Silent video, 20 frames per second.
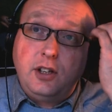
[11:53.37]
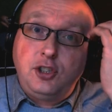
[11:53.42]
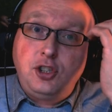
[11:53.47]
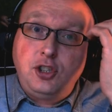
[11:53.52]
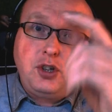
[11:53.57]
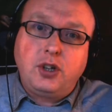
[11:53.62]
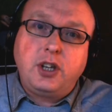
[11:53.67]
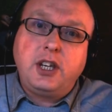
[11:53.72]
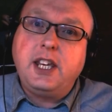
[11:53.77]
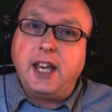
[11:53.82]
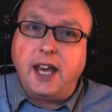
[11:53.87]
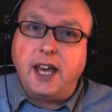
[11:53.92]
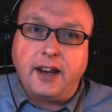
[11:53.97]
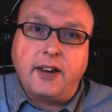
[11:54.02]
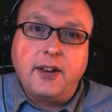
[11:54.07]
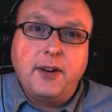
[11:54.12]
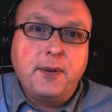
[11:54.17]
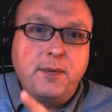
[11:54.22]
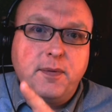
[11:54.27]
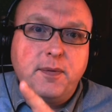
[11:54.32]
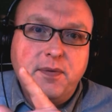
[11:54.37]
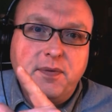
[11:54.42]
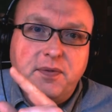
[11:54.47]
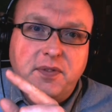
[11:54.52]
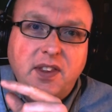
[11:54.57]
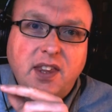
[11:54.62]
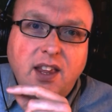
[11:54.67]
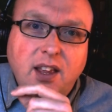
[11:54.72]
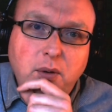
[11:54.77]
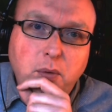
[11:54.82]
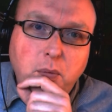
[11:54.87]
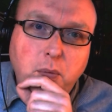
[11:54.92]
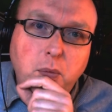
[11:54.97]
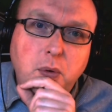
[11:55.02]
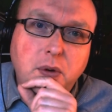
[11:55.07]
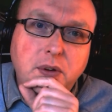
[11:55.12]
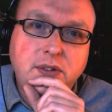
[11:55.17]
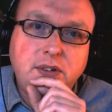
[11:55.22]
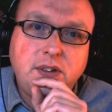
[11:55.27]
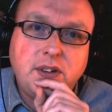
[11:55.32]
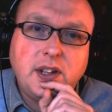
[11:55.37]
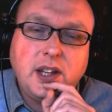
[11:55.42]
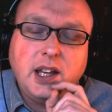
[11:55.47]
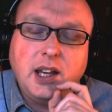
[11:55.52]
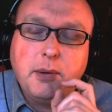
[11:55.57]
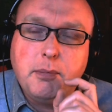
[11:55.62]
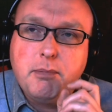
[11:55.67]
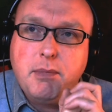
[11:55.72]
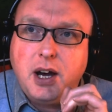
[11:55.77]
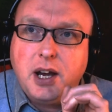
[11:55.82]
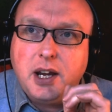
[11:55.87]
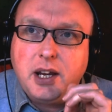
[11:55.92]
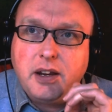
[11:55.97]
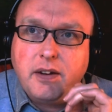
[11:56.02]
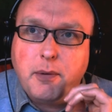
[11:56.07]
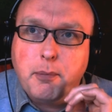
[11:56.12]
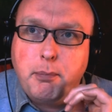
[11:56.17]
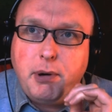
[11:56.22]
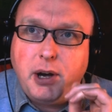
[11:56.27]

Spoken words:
Chucky Egg was by